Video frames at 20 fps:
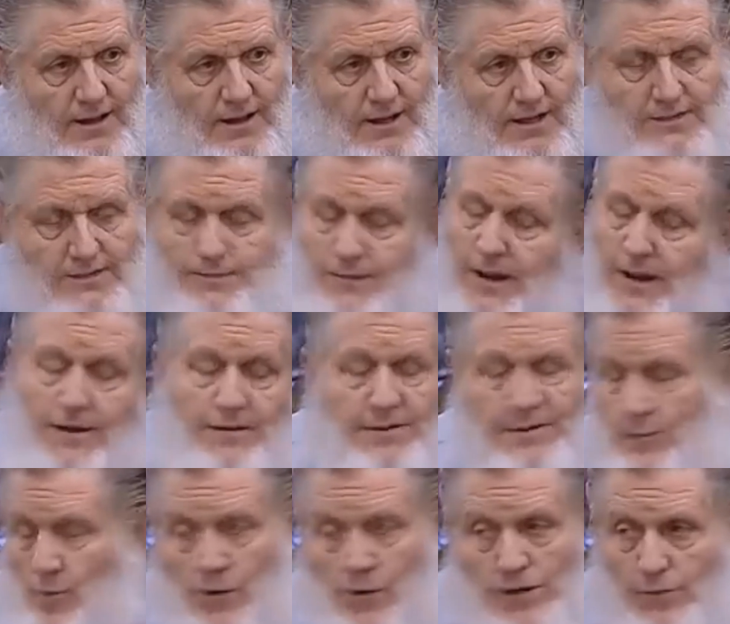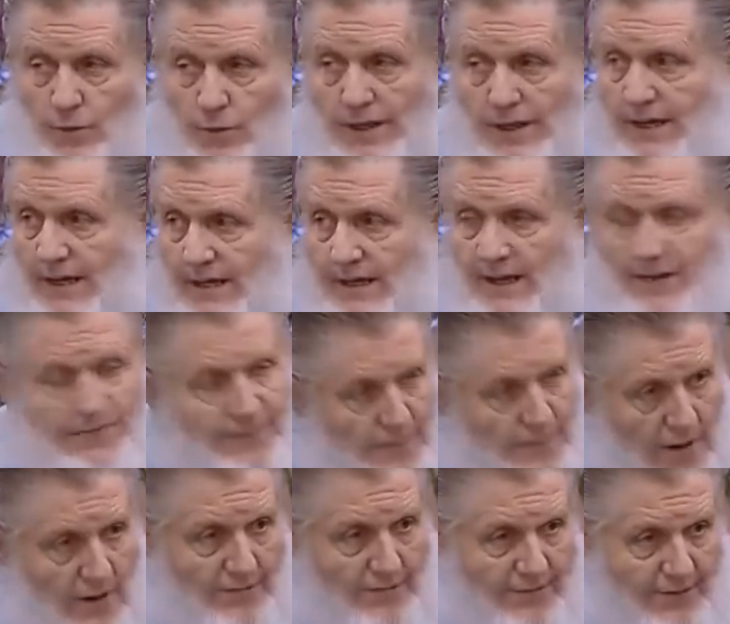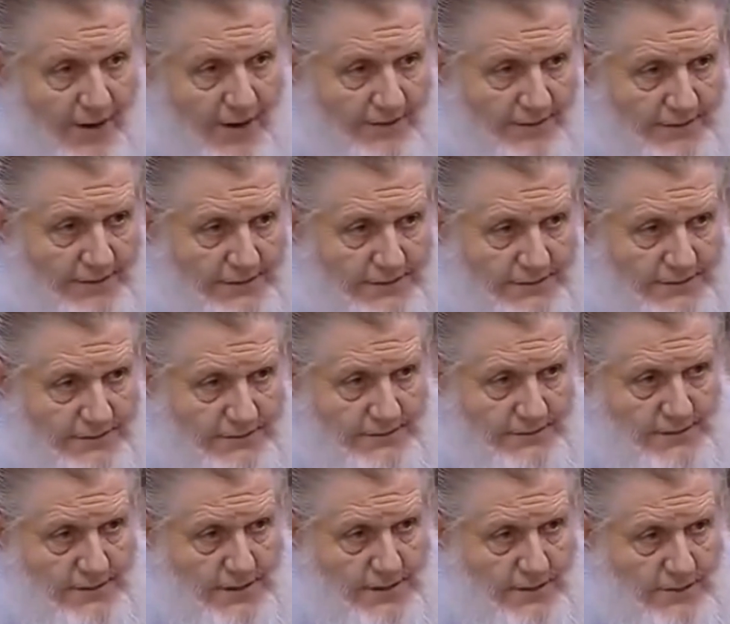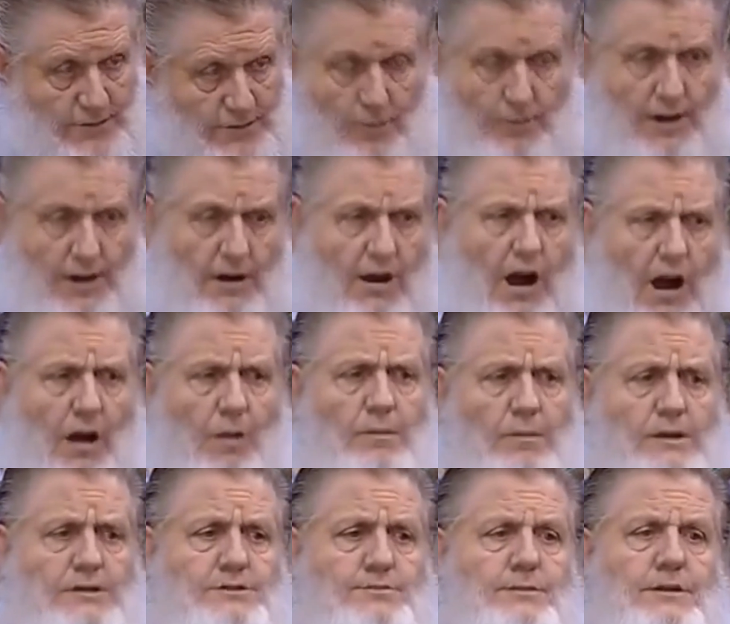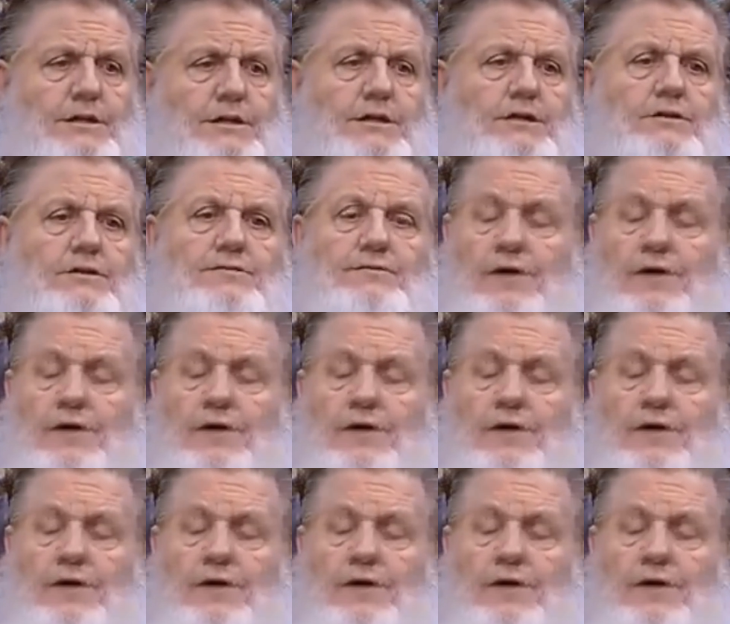is better than what we could get from our fathers. No matter how much money your